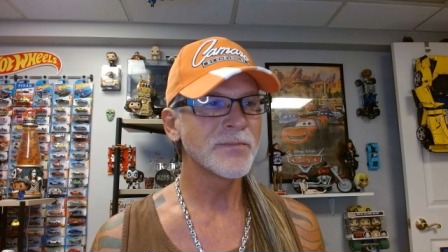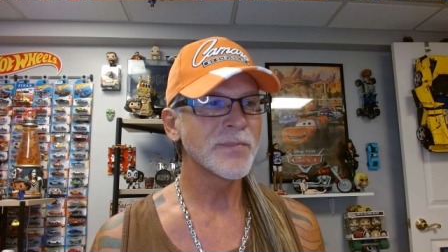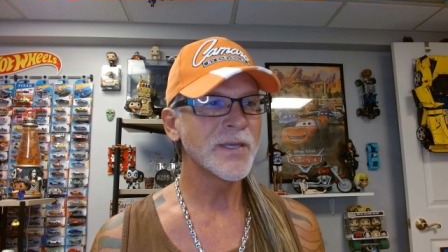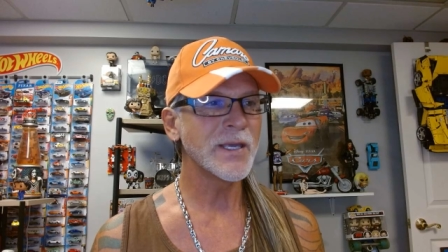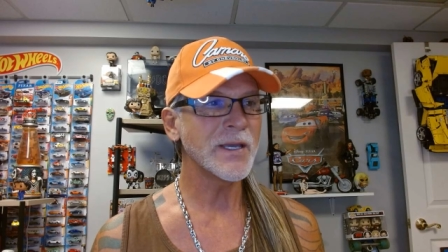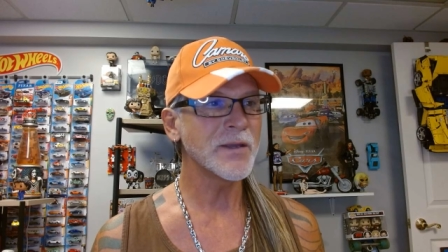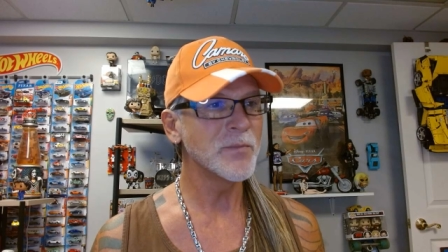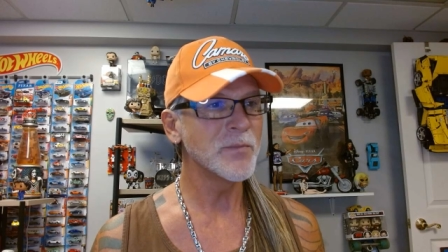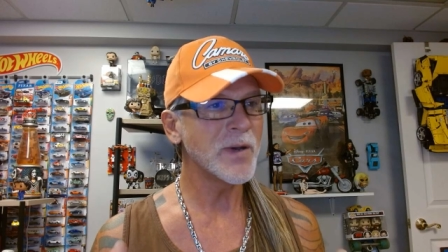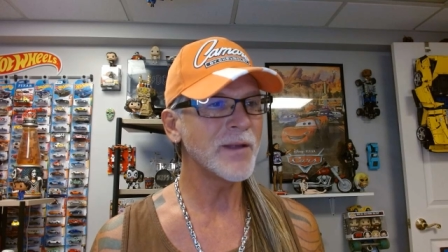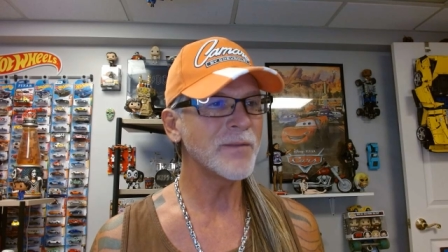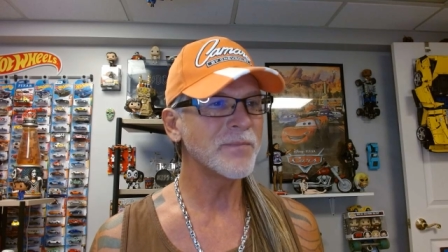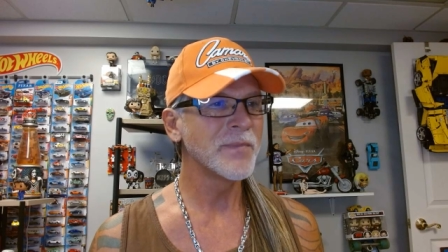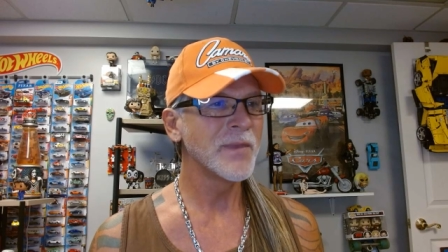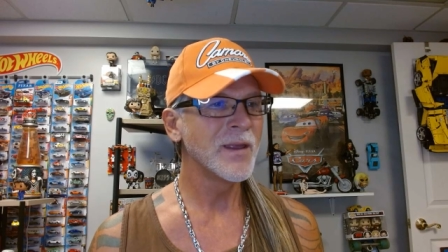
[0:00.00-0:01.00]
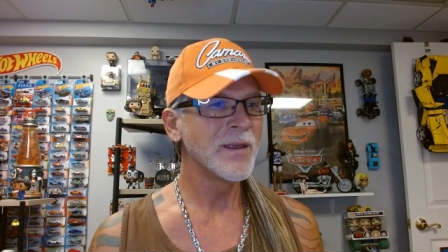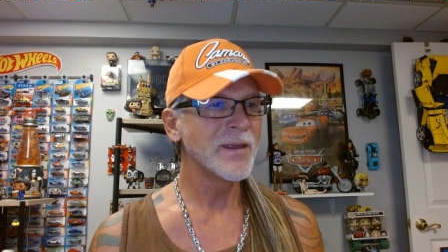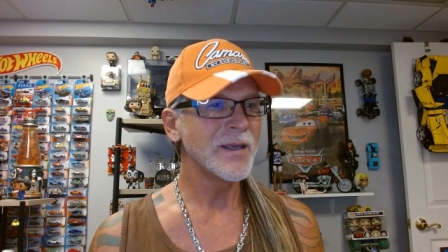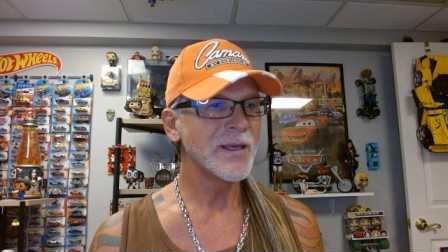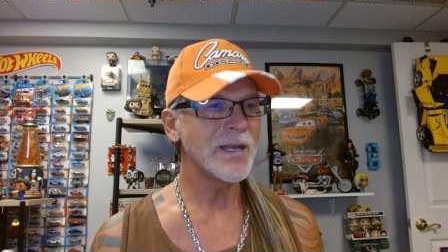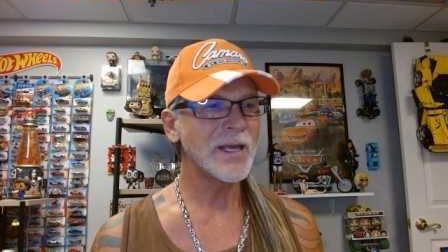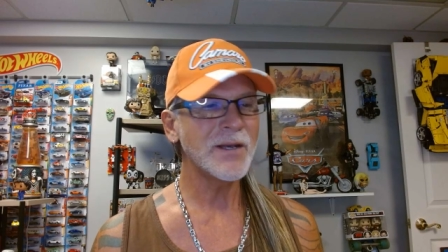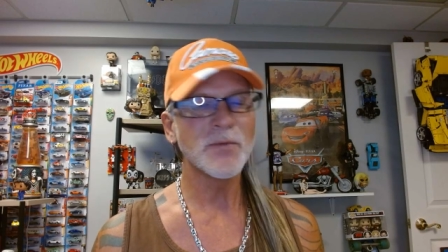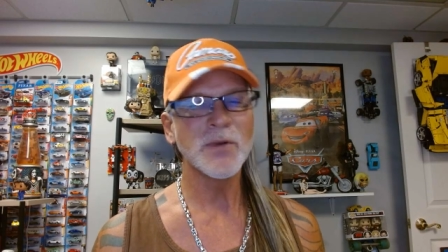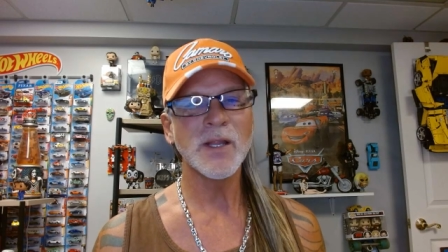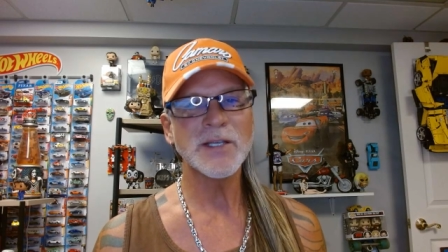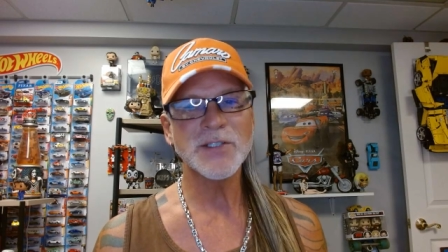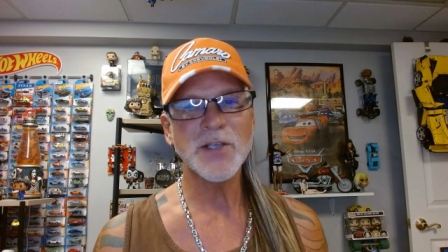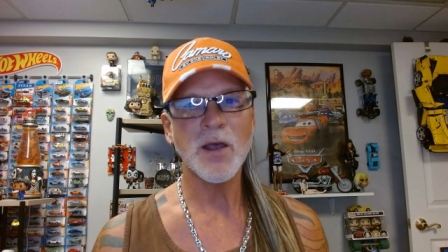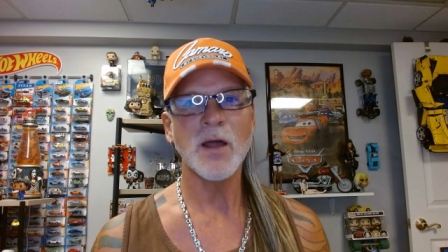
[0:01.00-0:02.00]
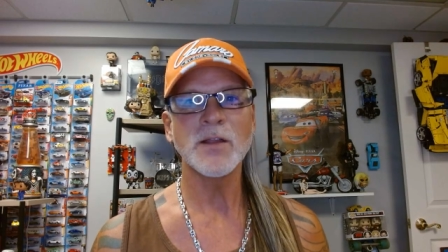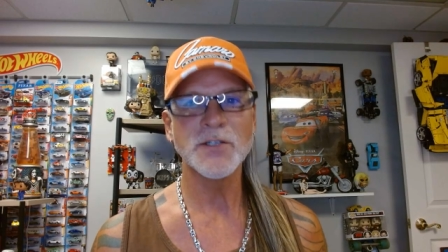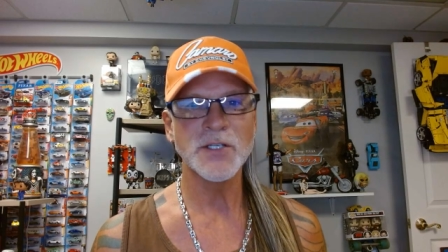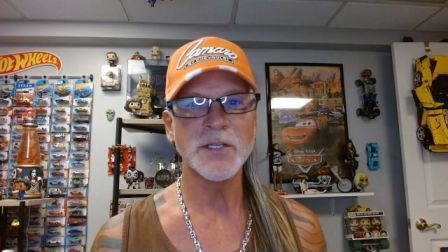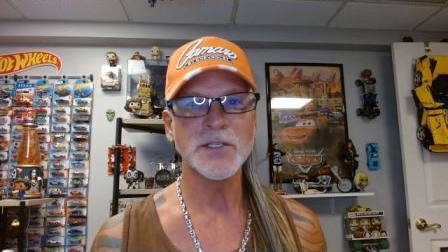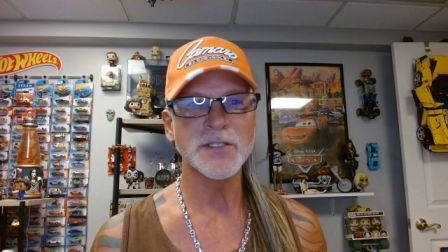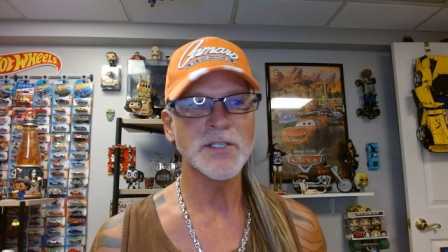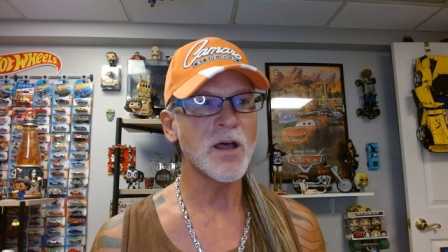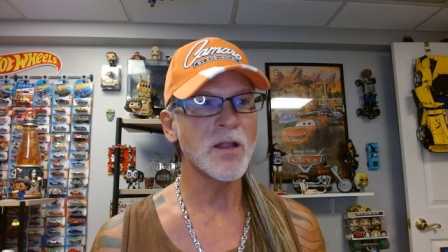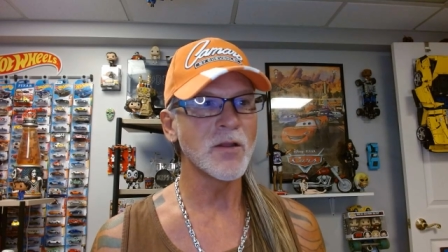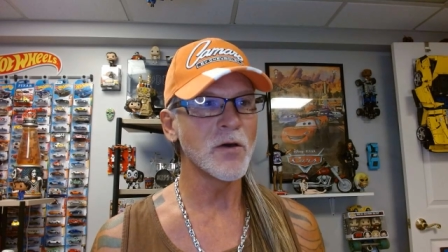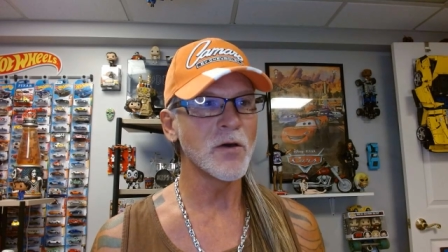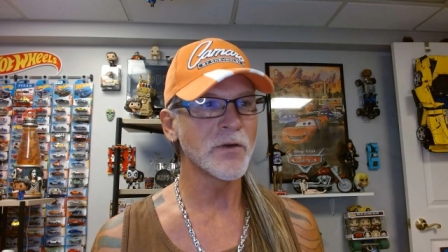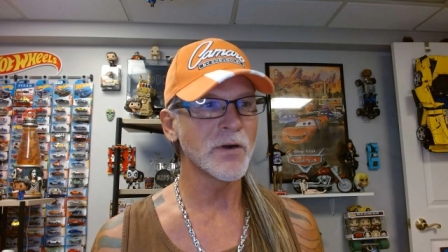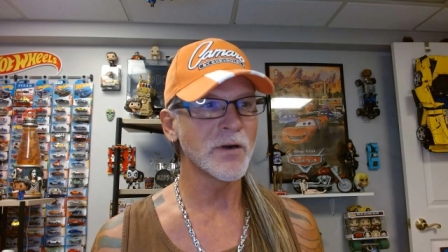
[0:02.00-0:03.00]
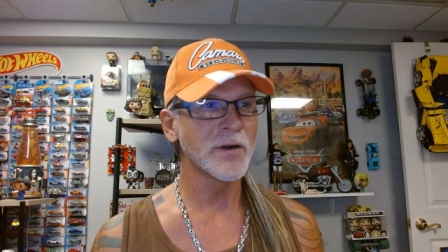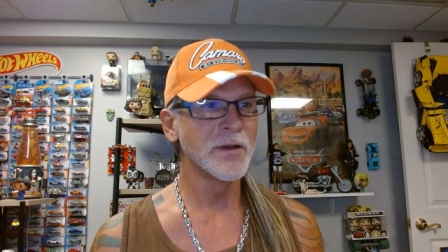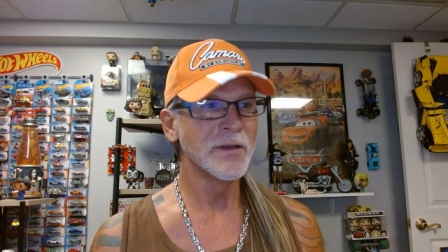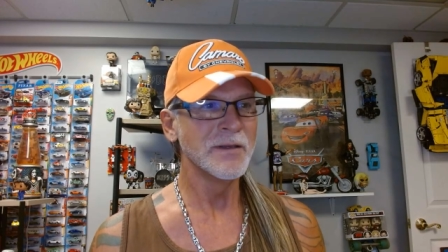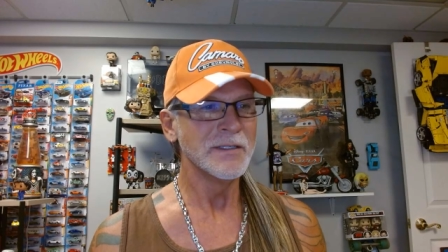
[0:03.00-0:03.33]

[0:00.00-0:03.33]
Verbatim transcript: kicking butt. And I didn't realize collagen is all over